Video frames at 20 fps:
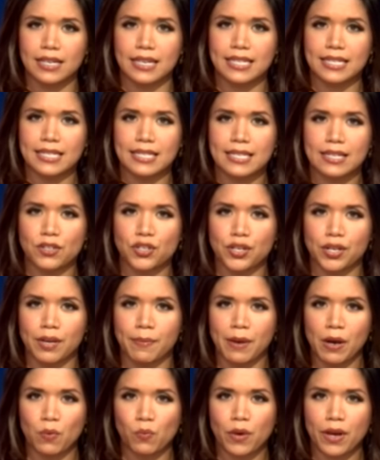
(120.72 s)
A decision
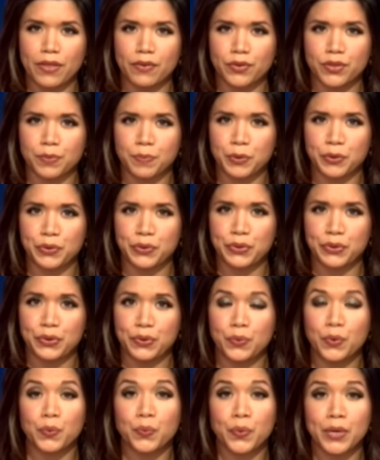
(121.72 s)
about whether to
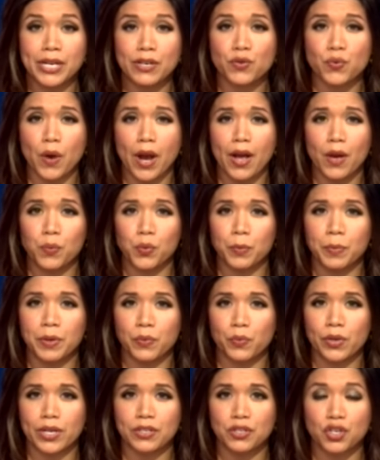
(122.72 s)
pursue a retrial will be
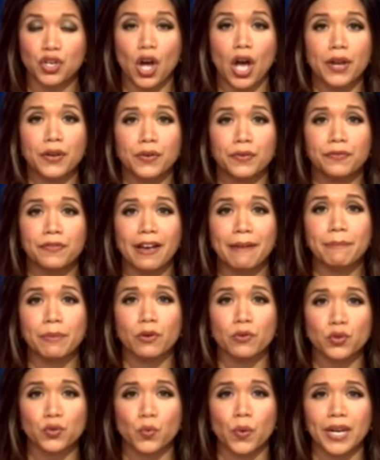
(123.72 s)
reached on
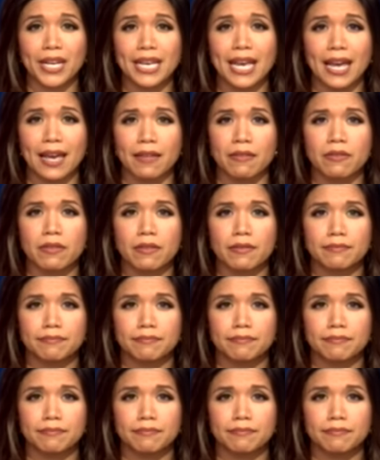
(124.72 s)
November 28th.